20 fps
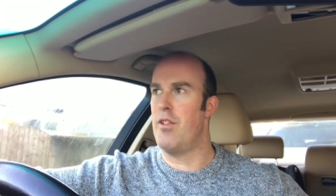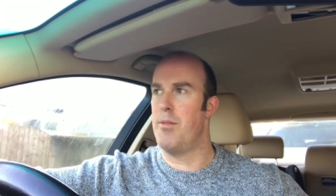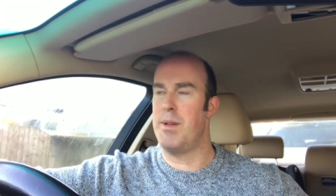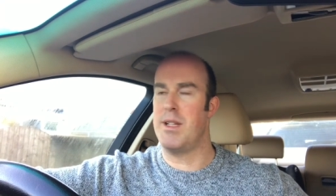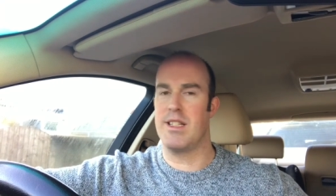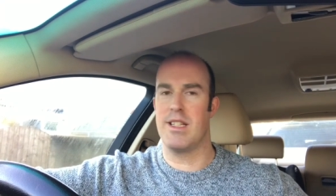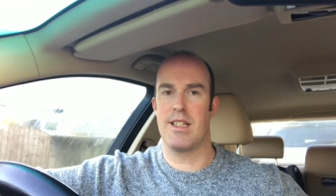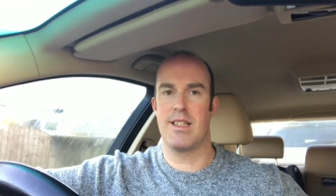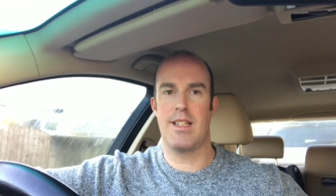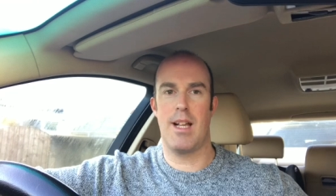It
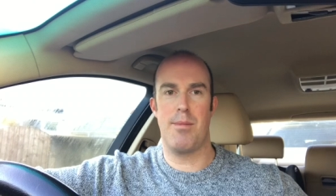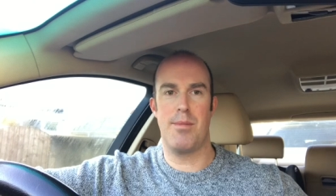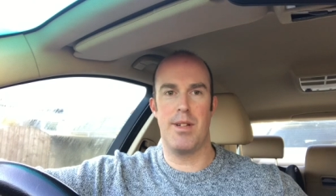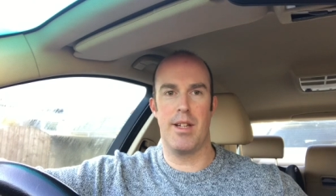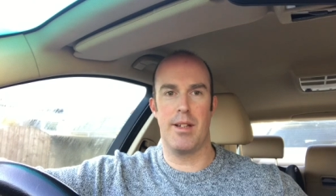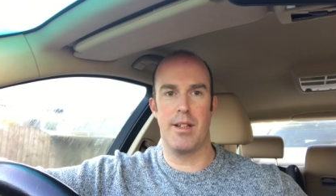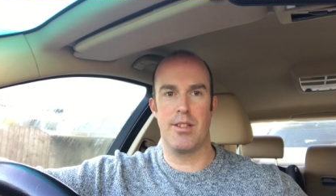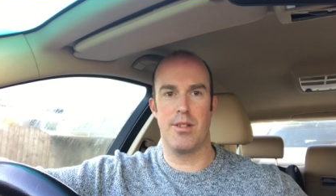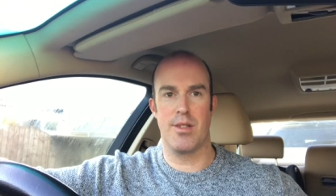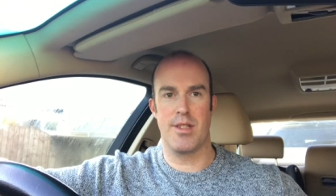means
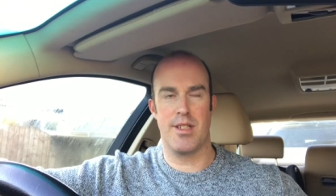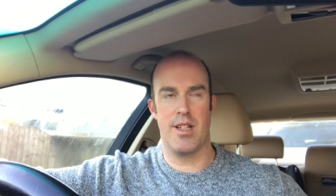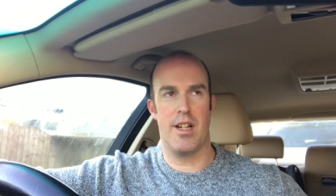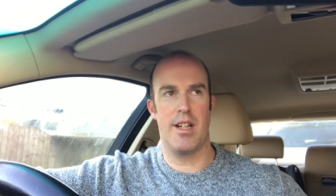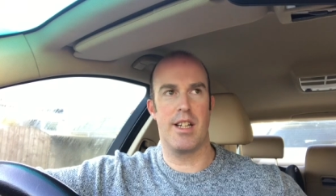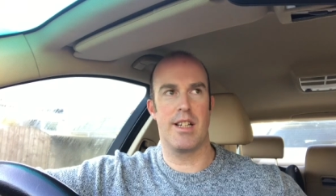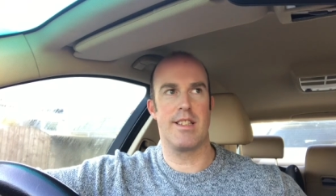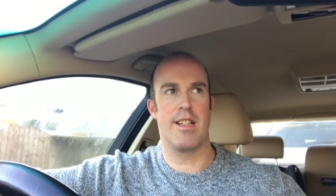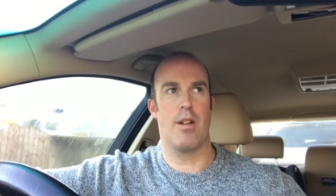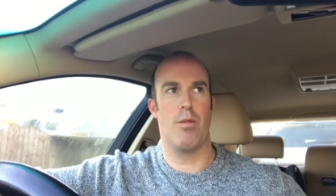accepting to a
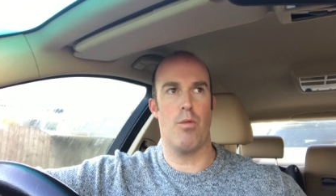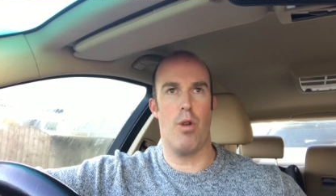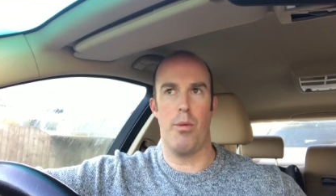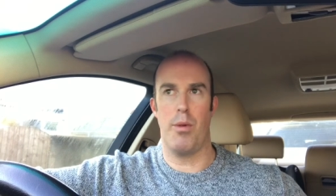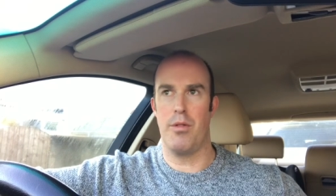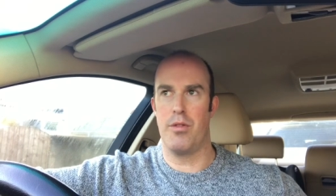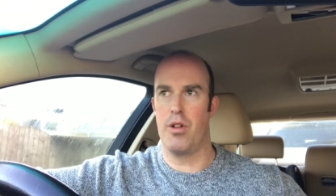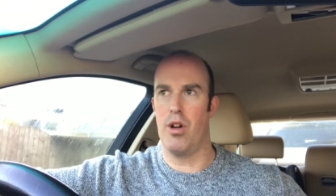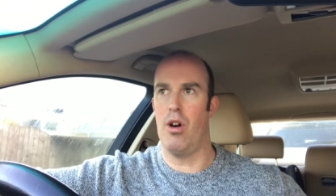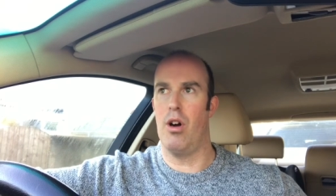certain extent what
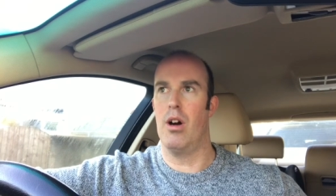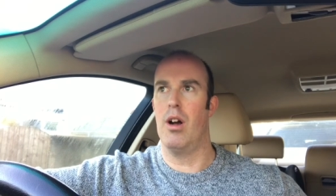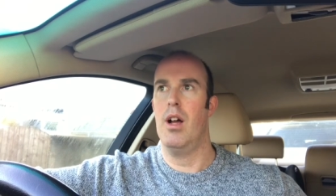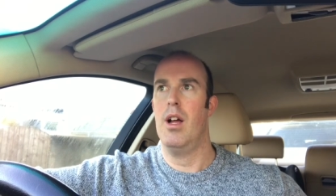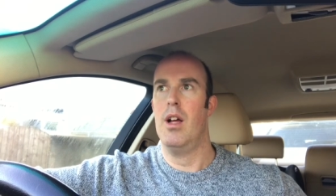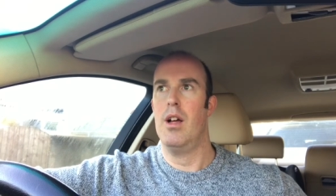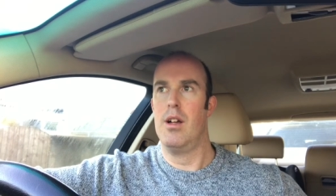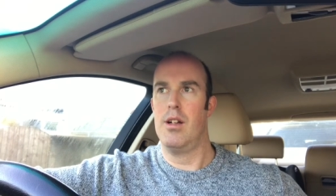we've got,